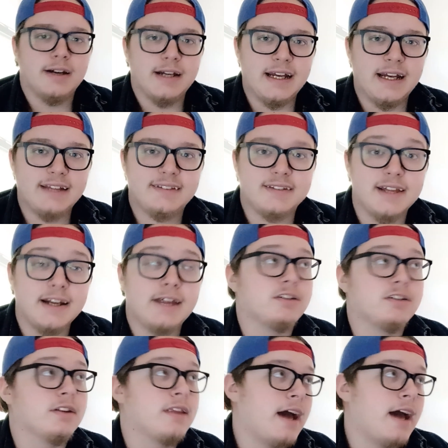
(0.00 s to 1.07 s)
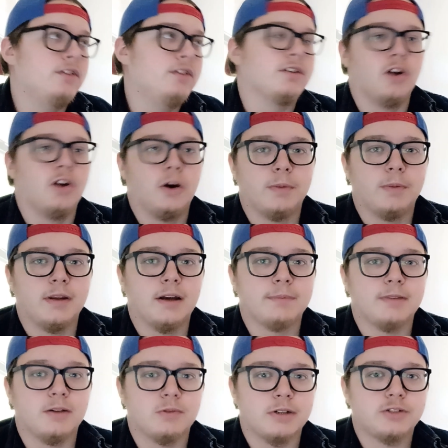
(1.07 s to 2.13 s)
It's then after that you can open up the
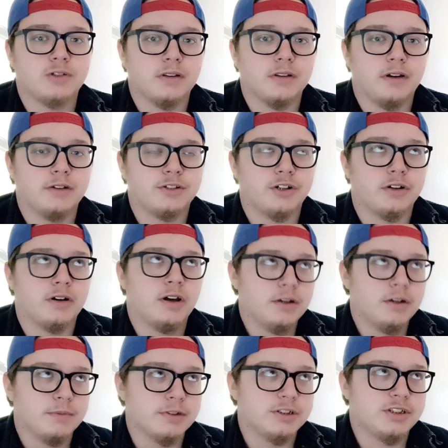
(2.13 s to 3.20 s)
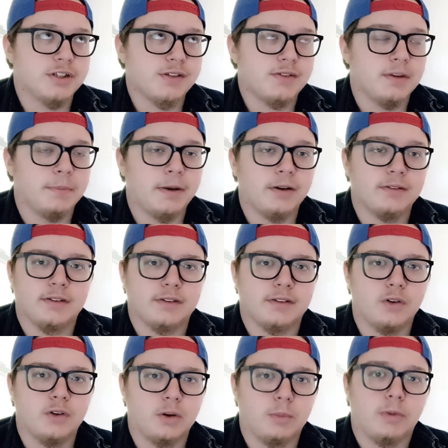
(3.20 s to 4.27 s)
Retroid launcher, which just appears as a
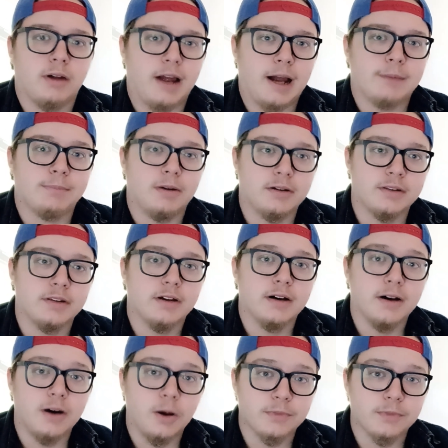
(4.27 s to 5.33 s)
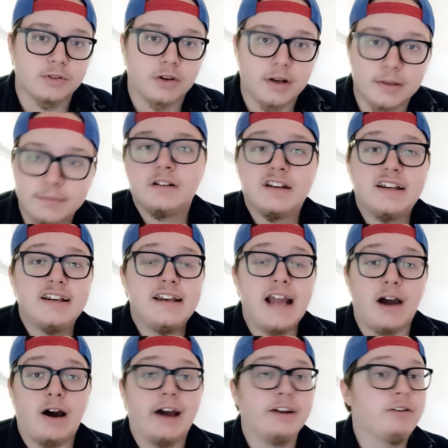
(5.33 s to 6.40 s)
normal app on the home screen. Now,
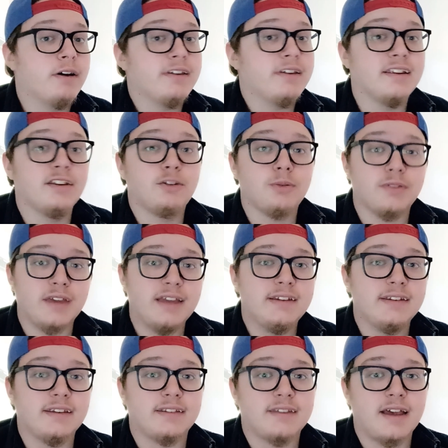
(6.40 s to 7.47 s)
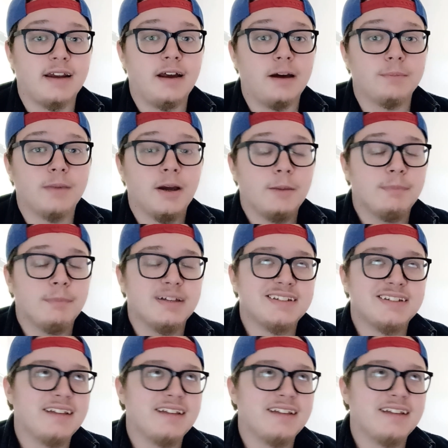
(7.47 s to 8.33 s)
I know I said this was easy to set up, but that's